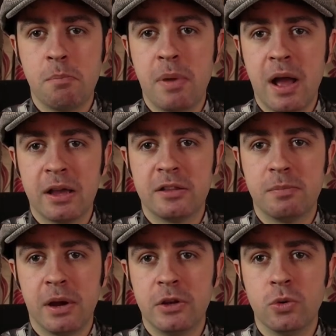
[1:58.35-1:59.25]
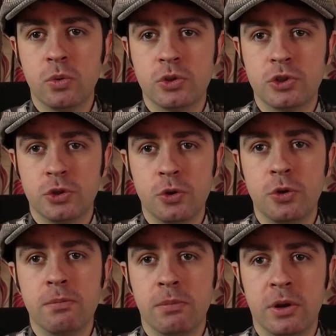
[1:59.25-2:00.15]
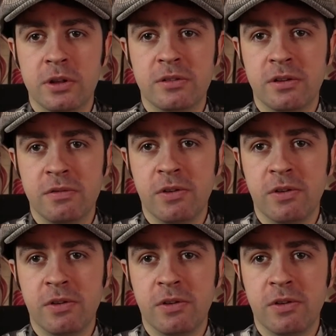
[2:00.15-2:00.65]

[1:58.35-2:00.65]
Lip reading: backed by no true monetary